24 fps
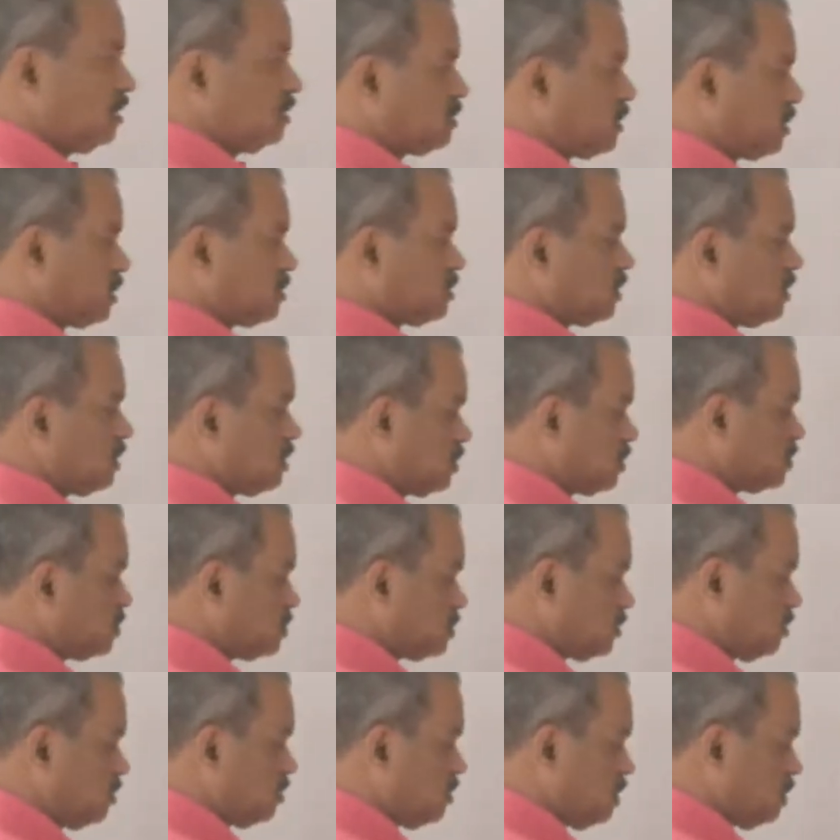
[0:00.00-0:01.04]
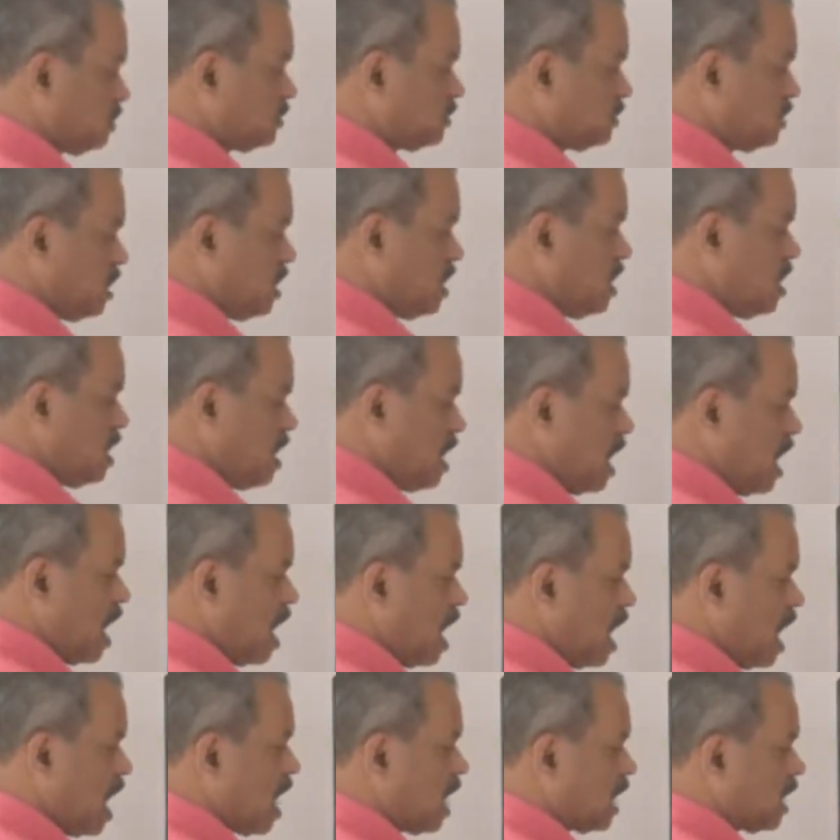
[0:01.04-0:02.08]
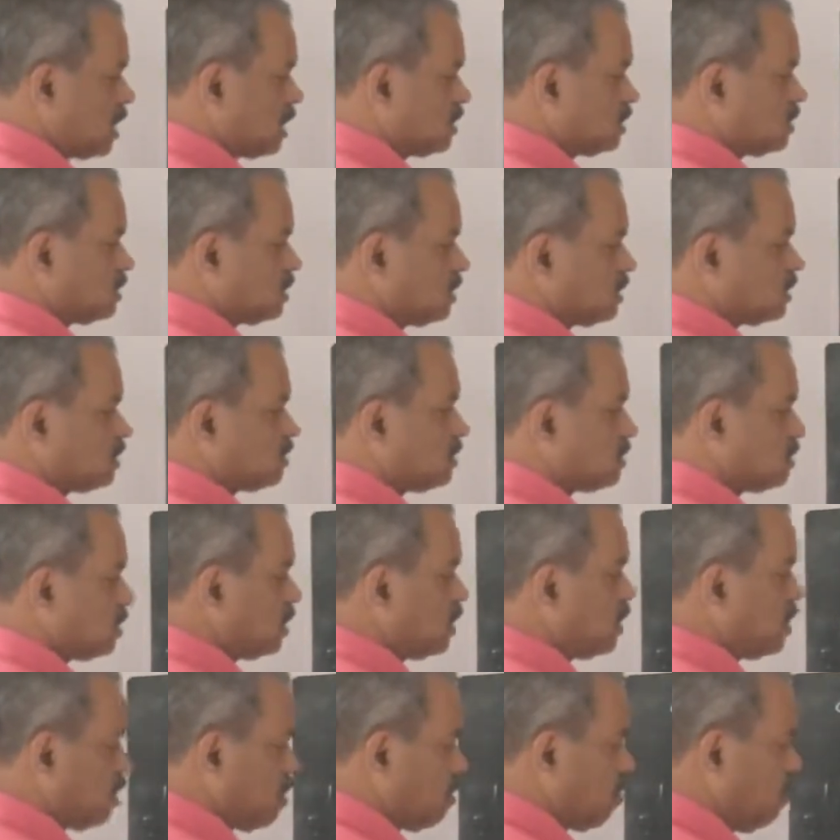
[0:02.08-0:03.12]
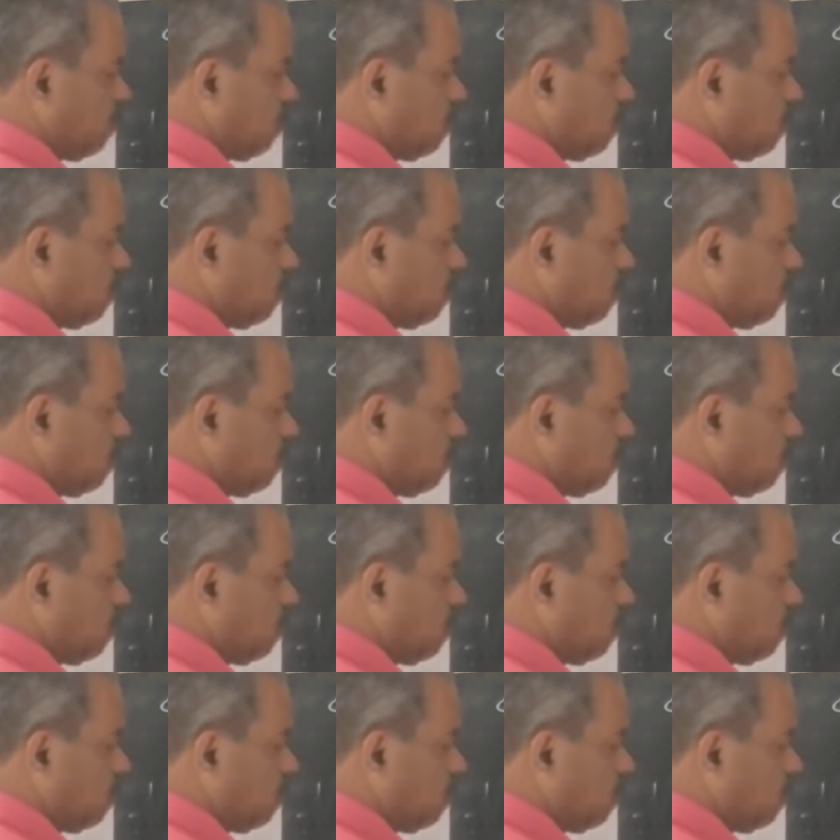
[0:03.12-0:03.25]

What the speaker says: result is known as RHS theorem.